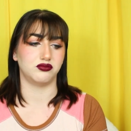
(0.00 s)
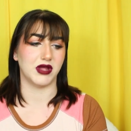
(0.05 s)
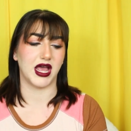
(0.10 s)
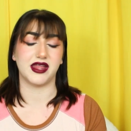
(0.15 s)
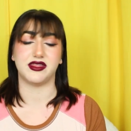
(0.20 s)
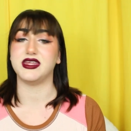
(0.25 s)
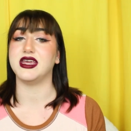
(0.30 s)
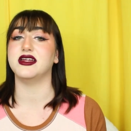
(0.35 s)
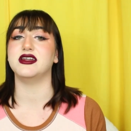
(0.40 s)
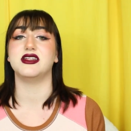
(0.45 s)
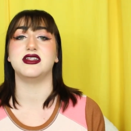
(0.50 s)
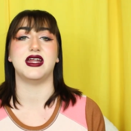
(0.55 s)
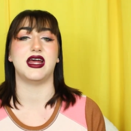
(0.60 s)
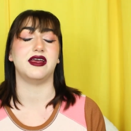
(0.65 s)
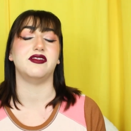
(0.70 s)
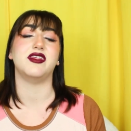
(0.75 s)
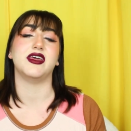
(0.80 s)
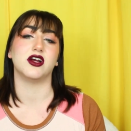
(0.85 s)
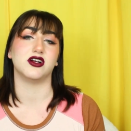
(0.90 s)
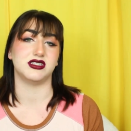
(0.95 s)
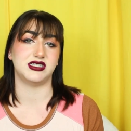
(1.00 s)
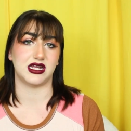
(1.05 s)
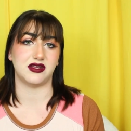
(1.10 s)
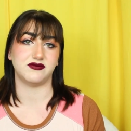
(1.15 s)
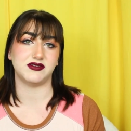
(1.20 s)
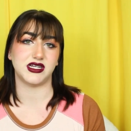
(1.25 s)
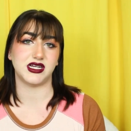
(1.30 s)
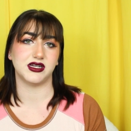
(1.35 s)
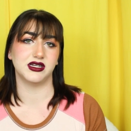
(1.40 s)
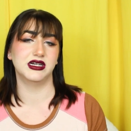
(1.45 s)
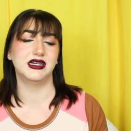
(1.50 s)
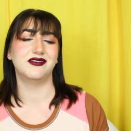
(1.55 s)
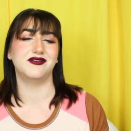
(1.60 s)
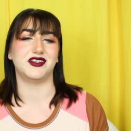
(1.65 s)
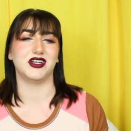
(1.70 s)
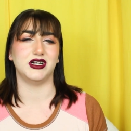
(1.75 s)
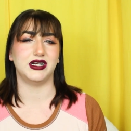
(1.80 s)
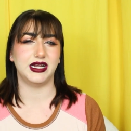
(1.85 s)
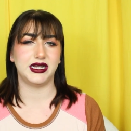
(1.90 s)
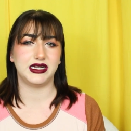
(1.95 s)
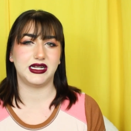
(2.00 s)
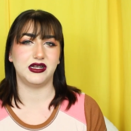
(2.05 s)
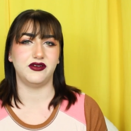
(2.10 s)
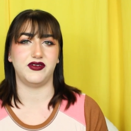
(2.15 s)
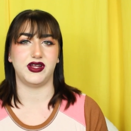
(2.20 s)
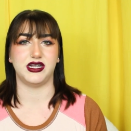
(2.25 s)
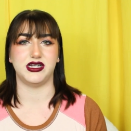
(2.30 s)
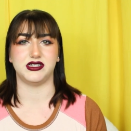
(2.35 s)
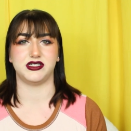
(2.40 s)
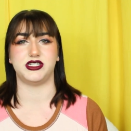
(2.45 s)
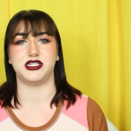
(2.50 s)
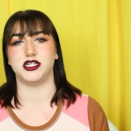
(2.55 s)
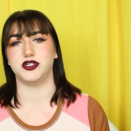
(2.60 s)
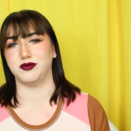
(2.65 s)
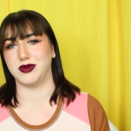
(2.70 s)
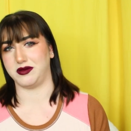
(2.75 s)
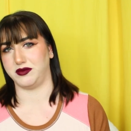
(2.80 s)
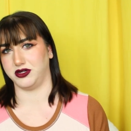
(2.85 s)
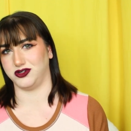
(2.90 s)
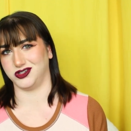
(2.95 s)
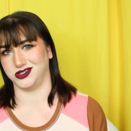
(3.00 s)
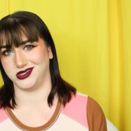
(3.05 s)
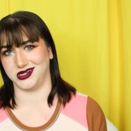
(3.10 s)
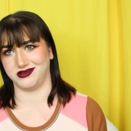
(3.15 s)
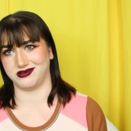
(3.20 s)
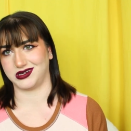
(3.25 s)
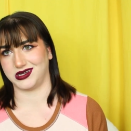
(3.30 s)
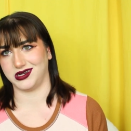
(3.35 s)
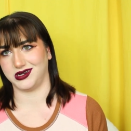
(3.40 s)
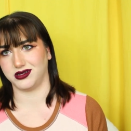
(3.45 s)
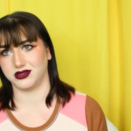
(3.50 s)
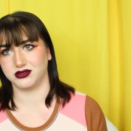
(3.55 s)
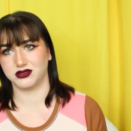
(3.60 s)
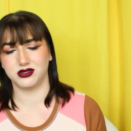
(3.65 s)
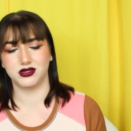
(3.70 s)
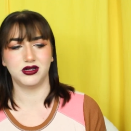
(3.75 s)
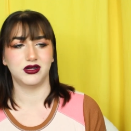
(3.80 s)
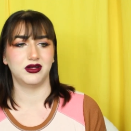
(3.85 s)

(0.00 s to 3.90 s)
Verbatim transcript: At the end of the day, they are safety. If they're an inconvenience to you, maybe you shouldn't have a cat.